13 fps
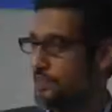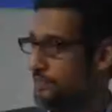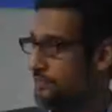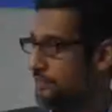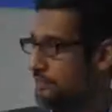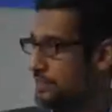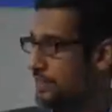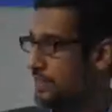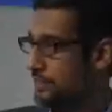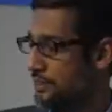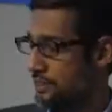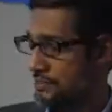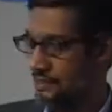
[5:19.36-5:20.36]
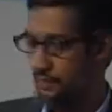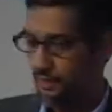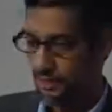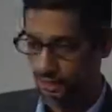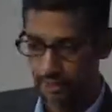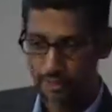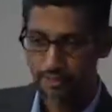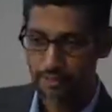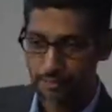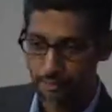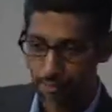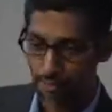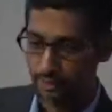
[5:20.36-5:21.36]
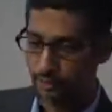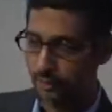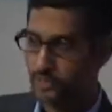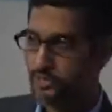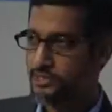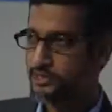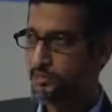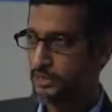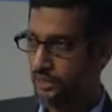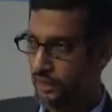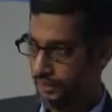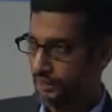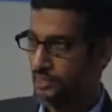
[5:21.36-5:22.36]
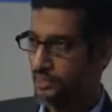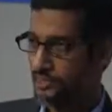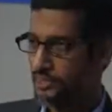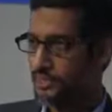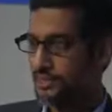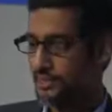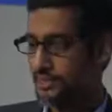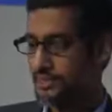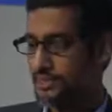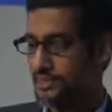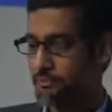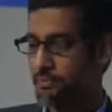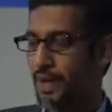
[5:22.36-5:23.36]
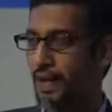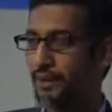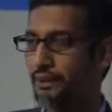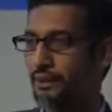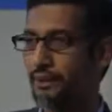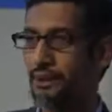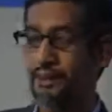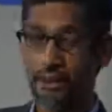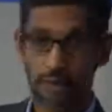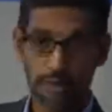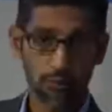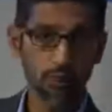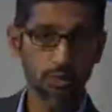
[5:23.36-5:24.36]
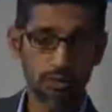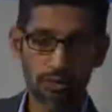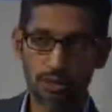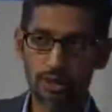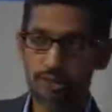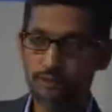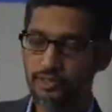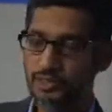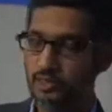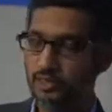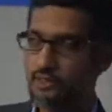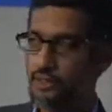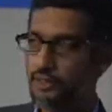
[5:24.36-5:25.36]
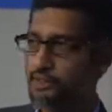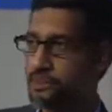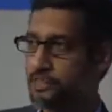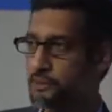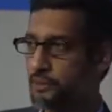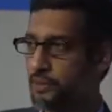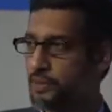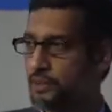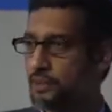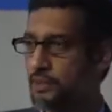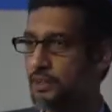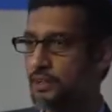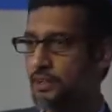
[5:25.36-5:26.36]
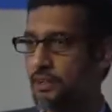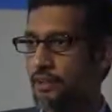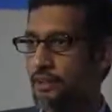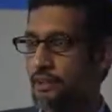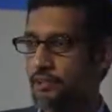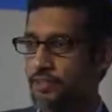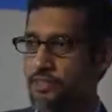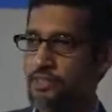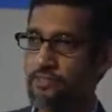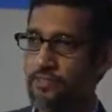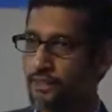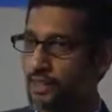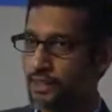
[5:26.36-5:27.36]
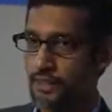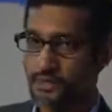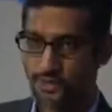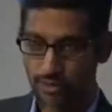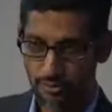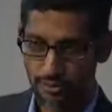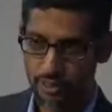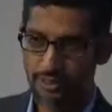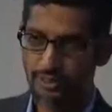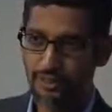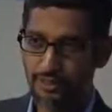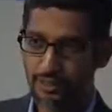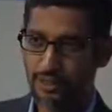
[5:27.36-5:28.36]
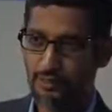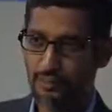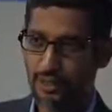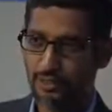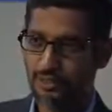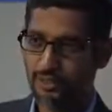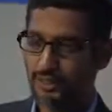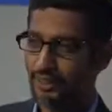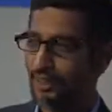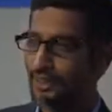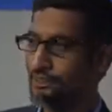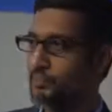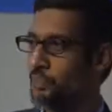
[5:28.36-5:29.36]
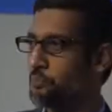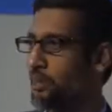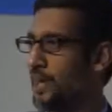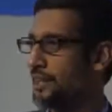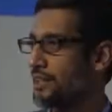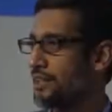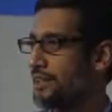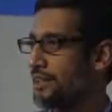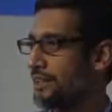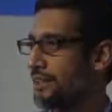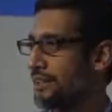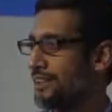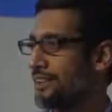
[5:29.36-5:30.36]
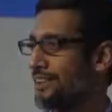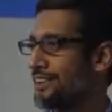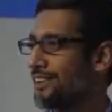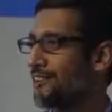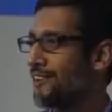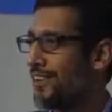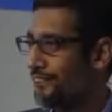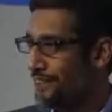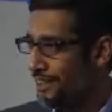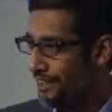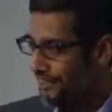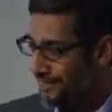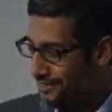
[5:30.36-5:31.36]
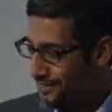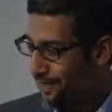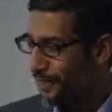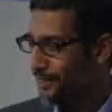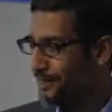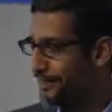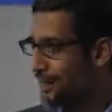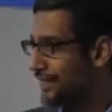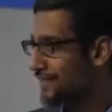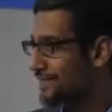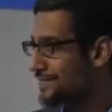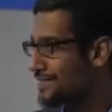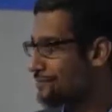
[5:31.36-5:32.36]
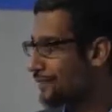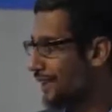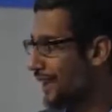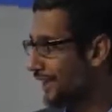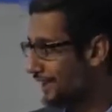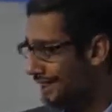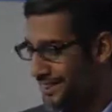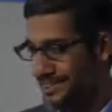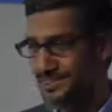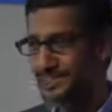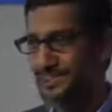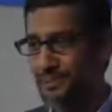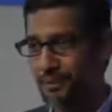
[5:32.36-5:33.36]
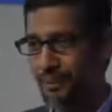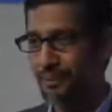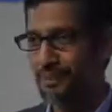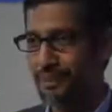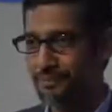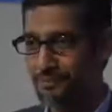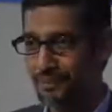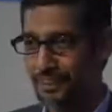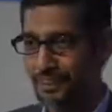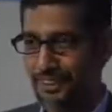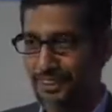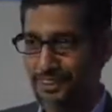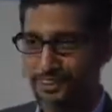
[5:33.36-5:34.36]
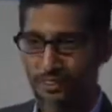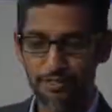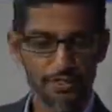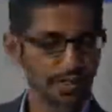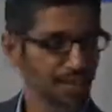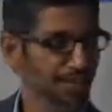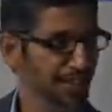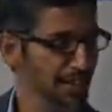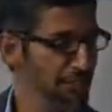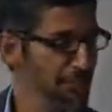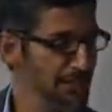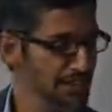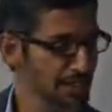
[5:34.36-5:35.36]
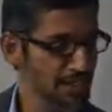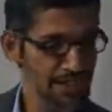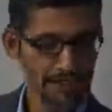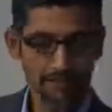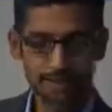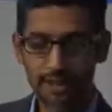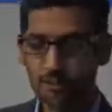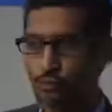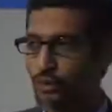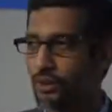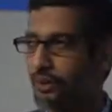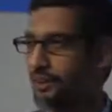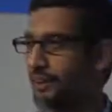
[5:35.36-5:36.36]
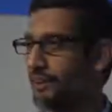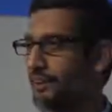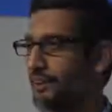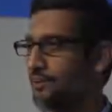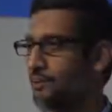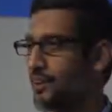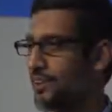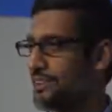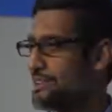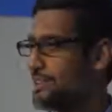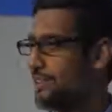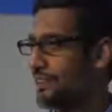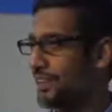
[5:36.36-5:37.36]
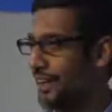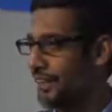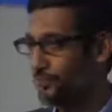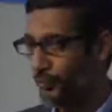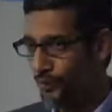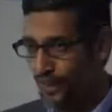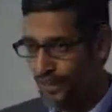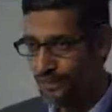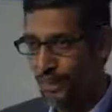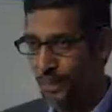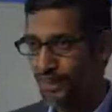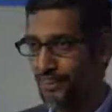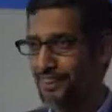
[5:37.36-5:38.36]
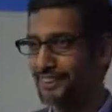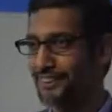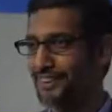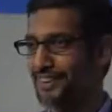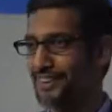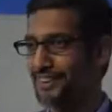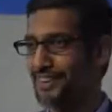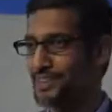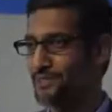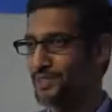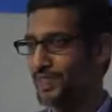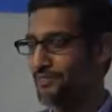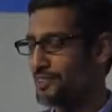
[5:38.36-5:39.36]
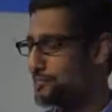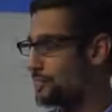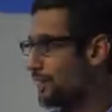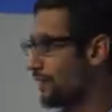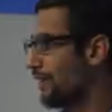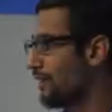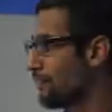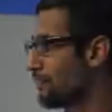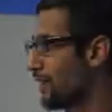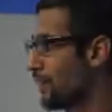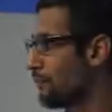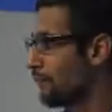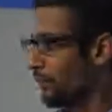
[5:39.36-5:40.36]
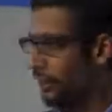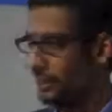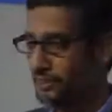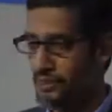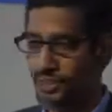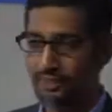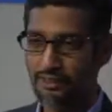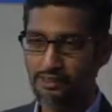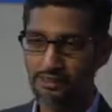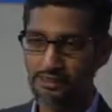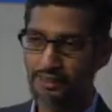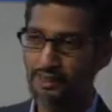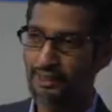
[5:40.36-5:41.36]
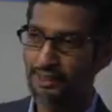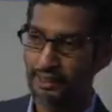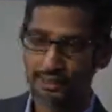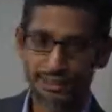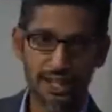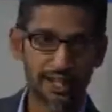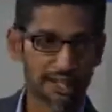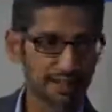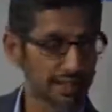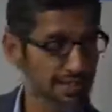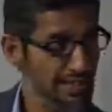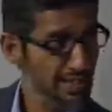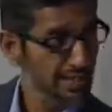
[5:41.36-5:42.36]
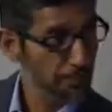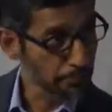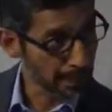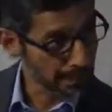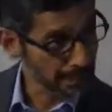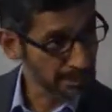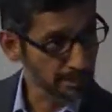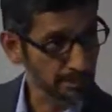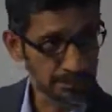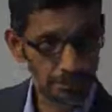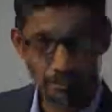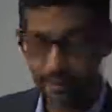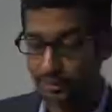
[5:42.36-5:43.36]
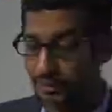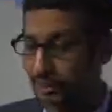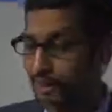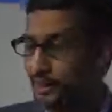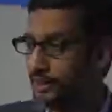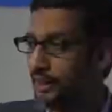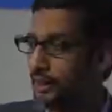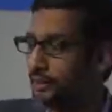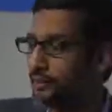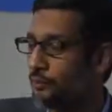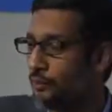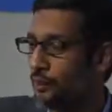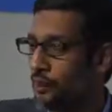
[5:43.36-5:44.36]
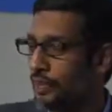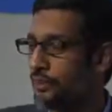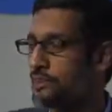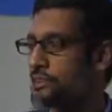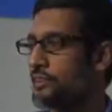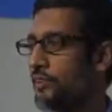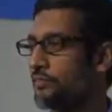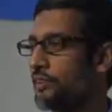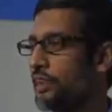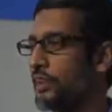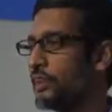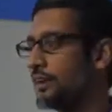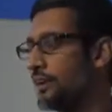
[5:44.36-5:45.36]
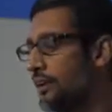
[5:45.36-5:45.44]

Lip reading: I've seen, there are a lot of important questions about technology, its impact, and what role artificial intelligence plays. First of all, I think it's good we are talking about it. As humanity, the way we solve things is by getting concerned about them. So if you take climate change as a framework, we all started getting worried about it, and that's why we have spent a lot of time working together, creating things like the Paris Agreement, and then working on solving it.